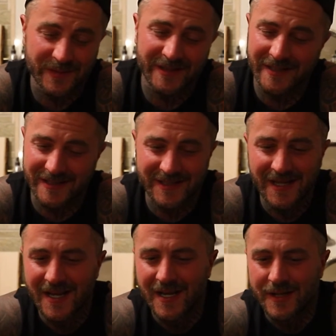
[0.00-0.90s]
with this,
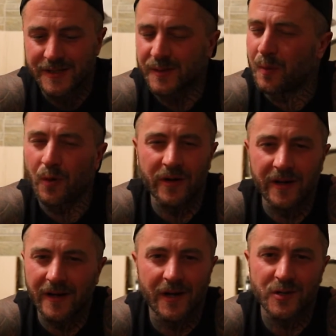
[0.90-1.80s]
supported
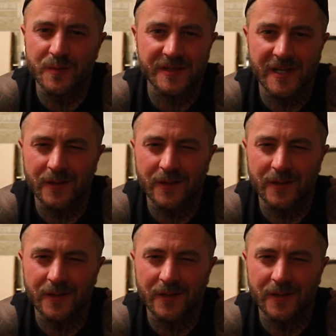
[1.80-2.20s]
it 100%.